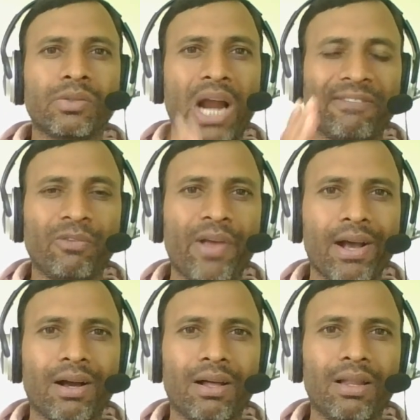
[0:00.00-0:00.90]
driving
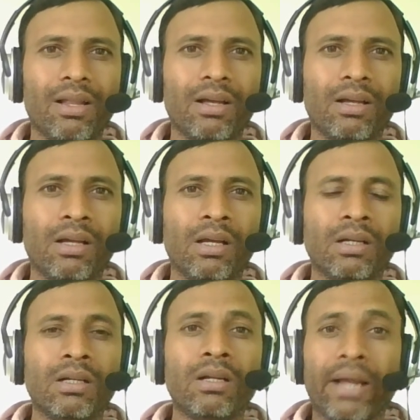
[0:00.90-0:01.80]
vehicle,
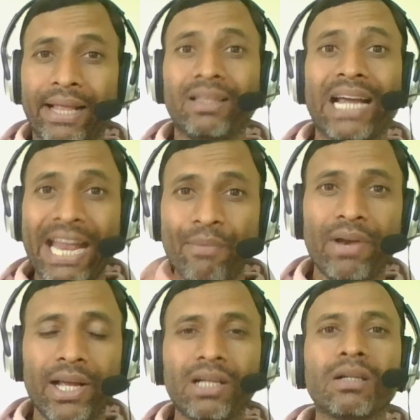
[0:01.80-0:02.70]
in the
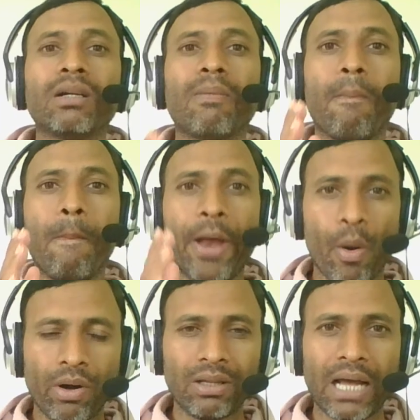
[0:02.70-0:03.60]
evening,
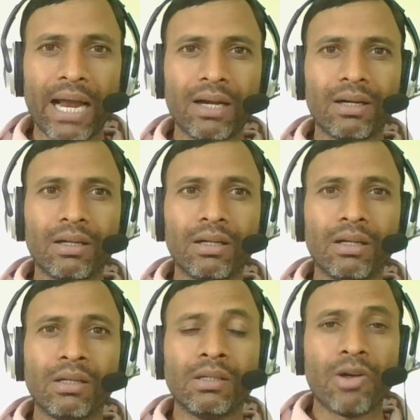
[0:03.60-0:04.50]
beyond that,
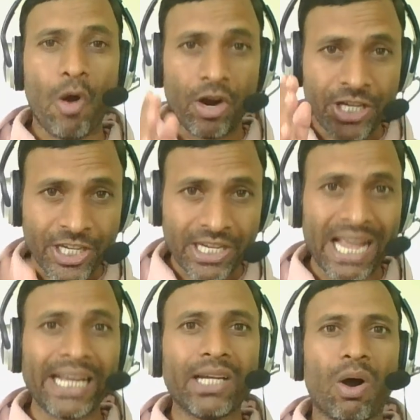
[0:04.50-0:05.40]

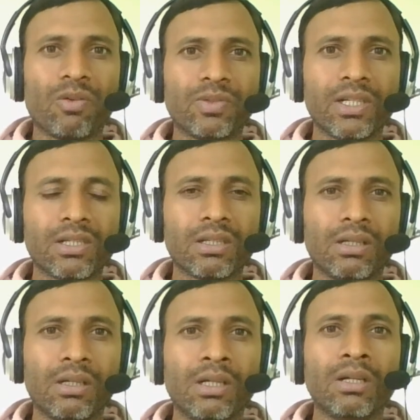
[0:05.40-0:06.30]
staying in office
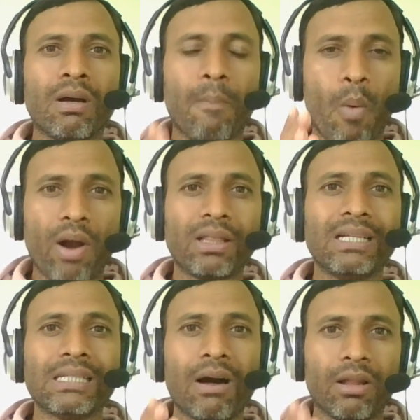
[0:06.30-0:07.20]
more
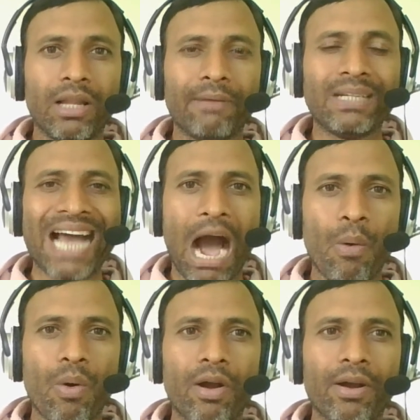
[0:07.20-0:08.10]
than 11
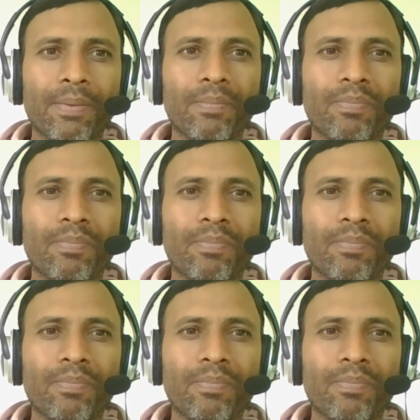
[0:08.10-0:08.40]
hours,